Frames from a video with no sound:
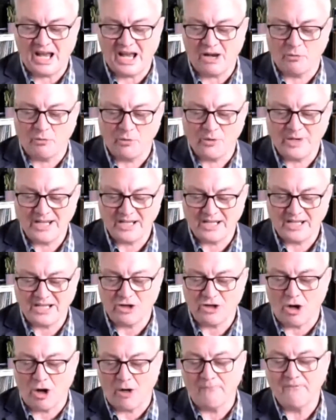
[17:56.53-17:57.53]
A
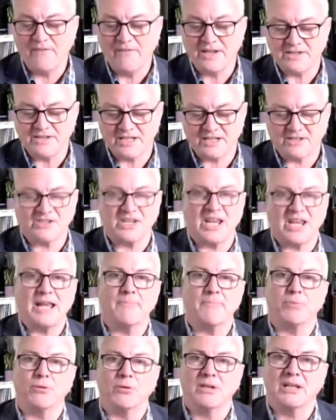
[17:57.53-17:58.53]
really obvious
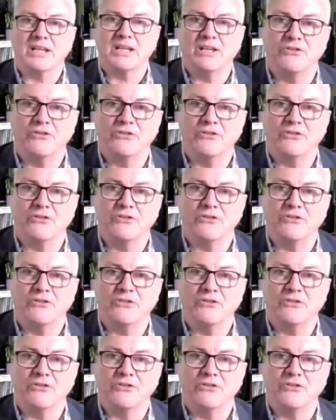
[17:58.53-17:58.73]
example